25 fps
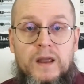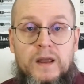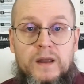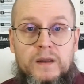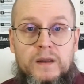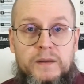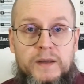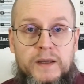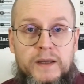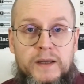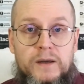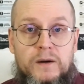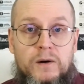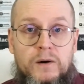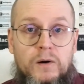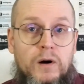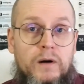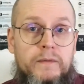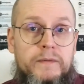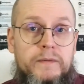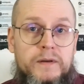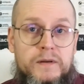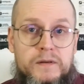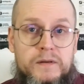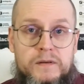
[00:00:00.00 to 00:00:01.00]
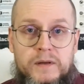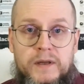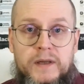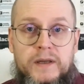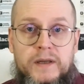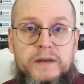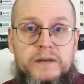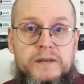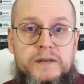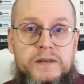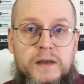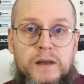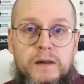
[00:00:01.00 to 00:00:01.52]
The obviously
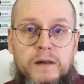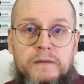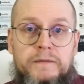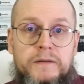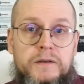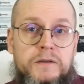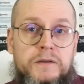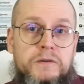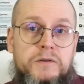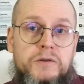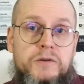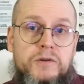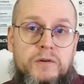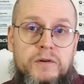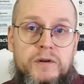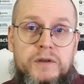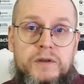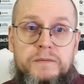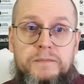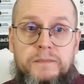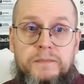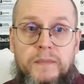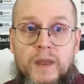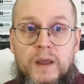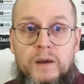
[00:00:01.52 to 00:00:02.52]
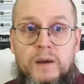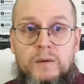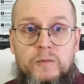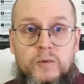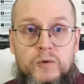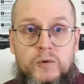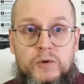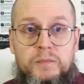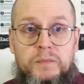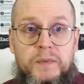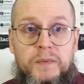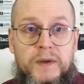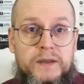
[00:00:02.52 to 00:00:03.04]
selfish choice would
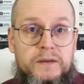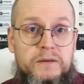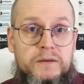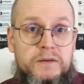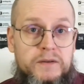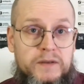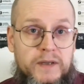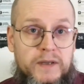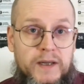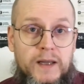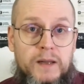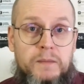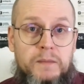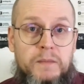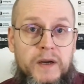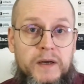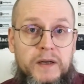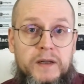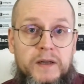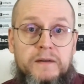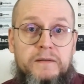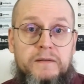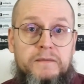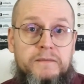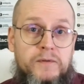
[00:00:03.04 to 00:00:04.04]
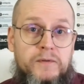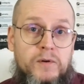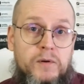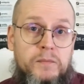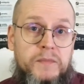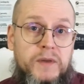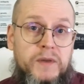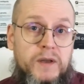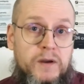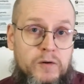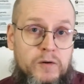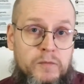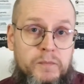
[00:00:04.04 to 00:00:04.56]
be to steal money from the
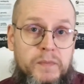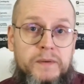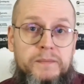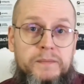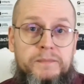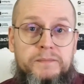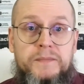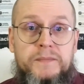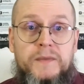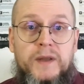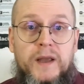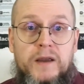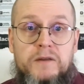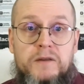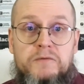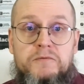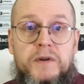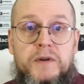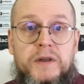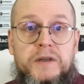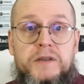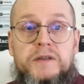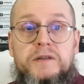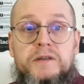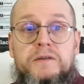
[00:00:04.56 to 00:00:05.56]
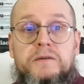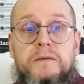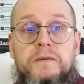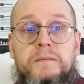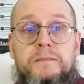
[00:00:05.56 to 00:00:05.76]
open cash register.